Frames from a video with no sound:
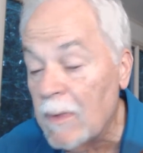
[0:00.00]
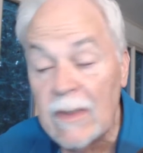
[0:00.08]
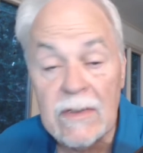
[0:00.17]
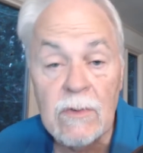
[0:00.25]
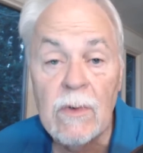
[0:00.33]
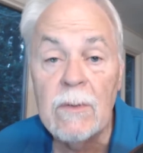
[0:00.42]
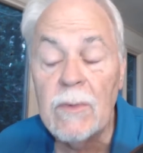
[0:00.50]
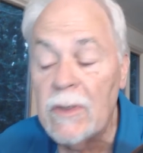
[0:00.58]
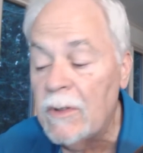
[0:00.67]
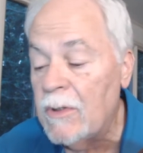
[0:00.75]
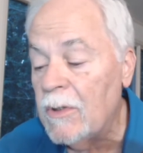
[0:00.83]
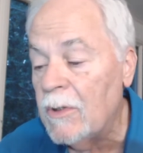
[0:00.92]
Well, that's what I'm
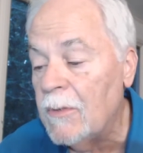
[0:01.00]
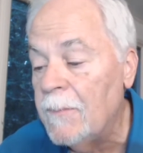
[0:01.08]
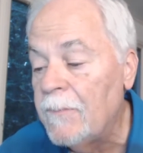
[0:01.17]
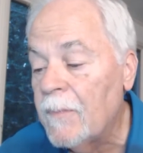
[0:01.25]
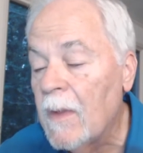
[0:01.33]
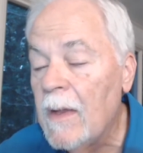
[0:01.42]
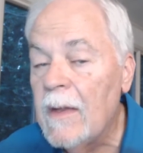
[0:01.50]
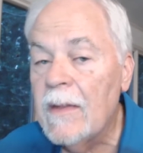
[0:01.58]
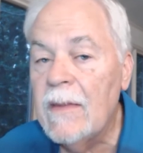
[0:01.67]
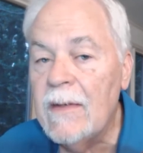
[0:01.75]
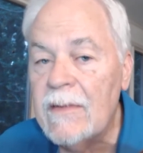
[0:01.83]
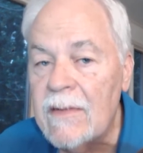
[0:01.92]
going to do.
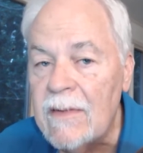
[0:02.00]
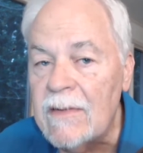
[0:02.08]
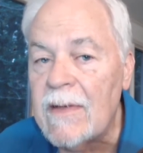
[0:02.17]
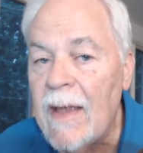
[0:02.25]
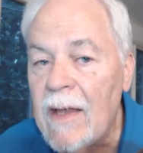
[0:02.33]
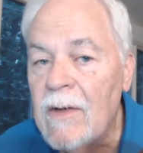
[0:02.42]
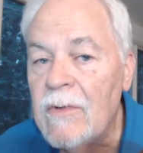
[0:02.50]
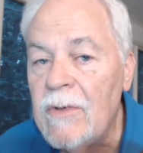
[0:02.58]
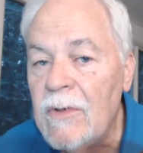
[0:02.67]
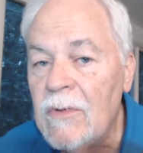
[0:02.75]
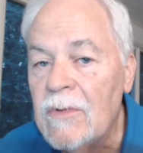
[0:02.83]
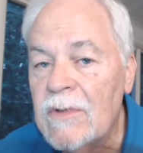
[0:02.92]
This is how
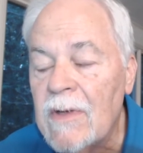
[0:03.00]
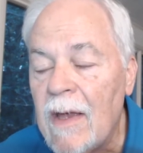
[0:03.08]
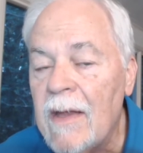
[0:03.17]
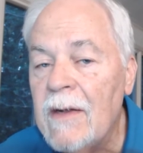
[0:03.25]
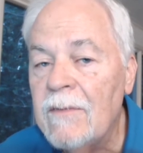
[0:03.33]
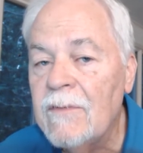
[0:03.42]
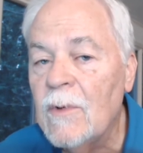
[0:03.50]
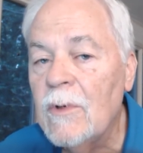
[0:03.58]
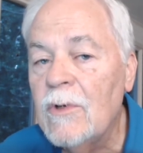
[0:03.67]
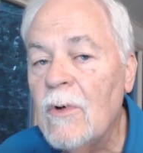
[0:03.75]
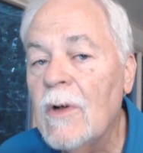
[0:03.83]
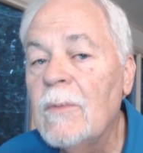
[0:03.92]
you sign up for
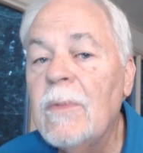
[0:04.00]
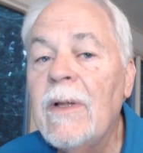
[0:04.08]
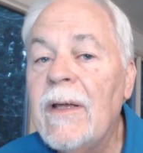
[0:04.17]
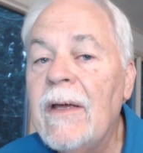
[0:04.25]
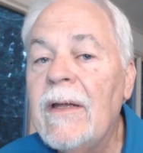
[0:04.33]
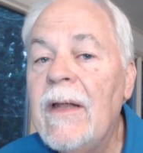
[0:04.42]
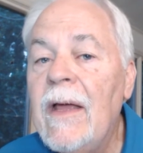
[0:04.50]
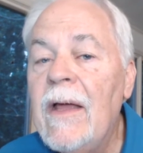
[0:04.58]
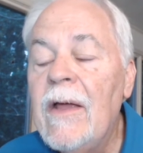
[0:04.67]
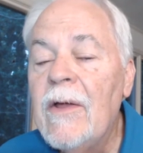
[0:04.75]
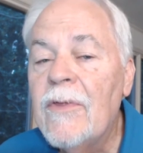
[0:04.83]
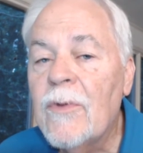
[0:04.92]
a drug plan
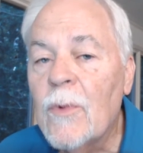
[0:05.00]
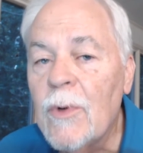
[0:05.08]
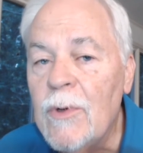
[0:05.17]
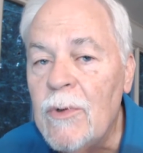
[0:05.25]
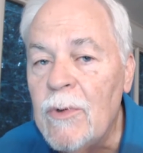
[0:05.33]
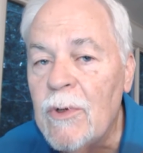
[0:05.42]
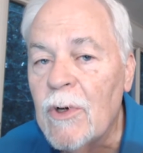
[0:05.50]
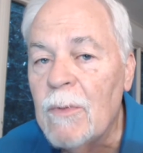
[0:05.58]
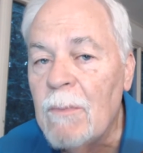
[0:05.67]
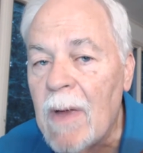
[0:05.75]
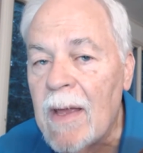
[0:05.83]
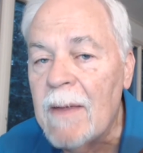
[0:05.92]
through your
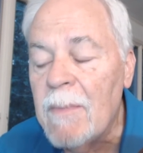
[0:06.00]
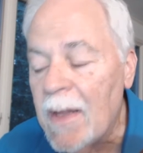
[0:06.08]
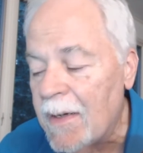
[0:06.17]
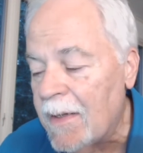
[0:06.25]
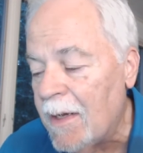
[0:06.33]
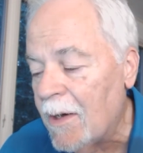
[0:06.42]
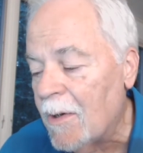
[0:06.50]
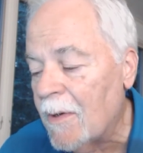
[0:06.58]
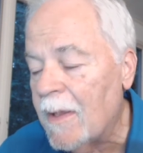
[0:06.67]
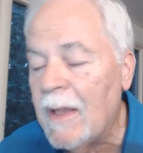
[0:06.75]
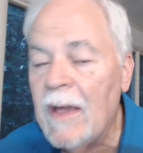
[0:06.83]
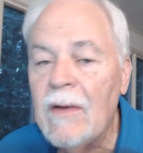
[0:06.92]
My Medicare
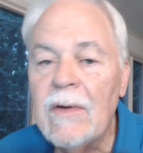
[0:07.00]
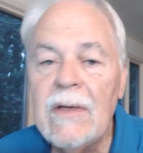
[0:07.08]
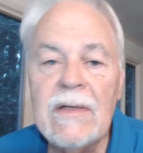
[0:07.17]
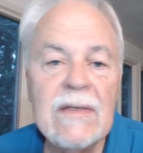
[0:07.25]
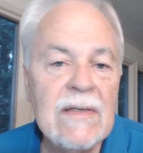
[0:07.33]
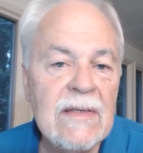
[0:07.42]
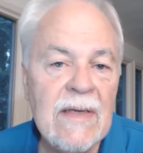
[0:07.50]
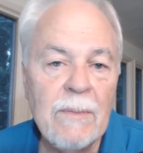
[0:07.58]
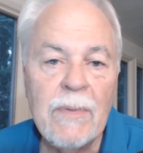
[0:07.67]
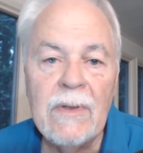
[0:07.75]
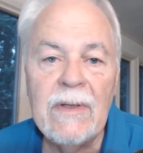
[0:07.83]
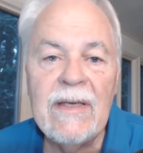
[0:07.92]
account. It's
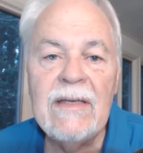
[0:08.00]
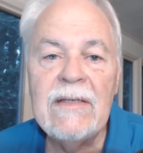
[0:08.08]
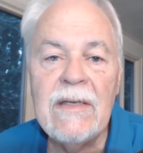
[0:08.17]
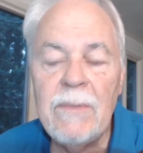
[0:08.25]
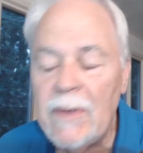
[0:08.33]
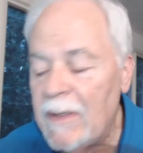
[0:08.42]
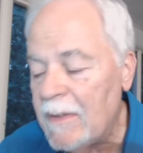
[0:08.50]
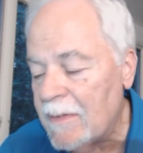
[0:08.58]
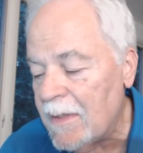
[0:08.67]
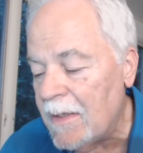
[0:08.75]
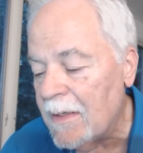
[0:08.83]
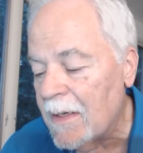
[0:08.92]
simple, easy
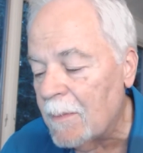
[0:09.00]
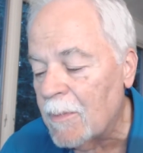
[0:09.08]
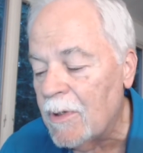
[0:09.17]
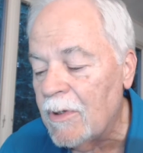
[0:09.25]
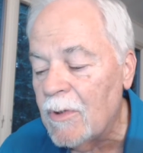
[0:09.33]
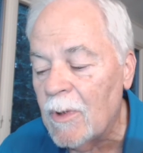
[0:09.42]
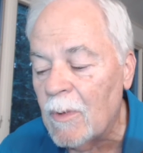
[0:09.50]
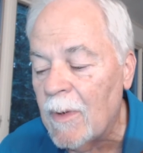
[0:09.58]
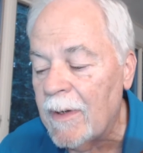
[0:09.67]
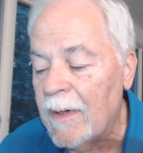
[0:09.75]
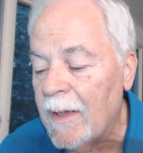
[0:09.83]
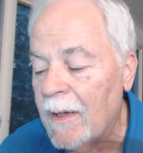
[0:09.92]
peasy, and I'm going to do it
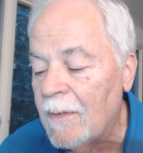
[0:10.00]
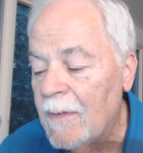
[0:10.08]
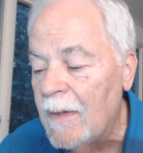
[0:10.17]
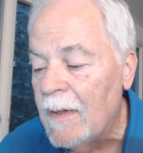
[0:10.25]
right now.